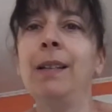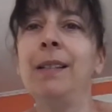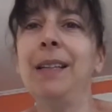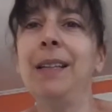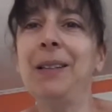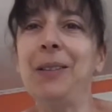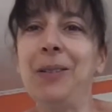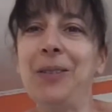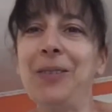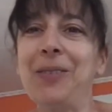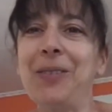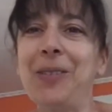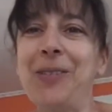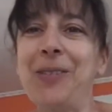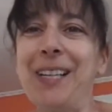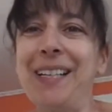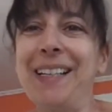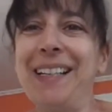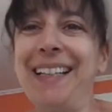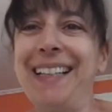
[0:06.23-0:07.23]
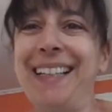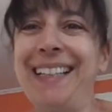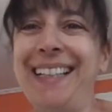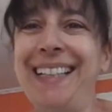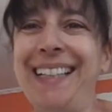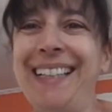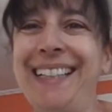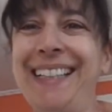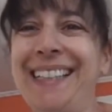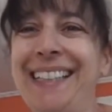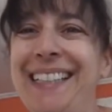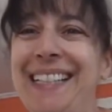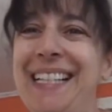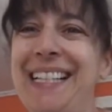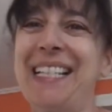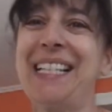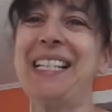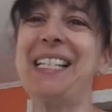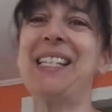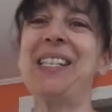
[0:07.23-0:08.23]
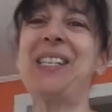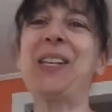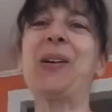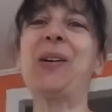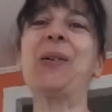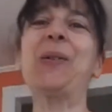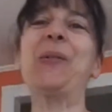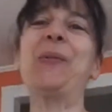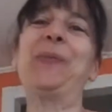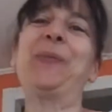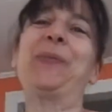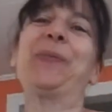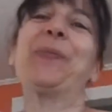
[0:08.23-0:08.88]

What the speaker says: Hello, everyone. So,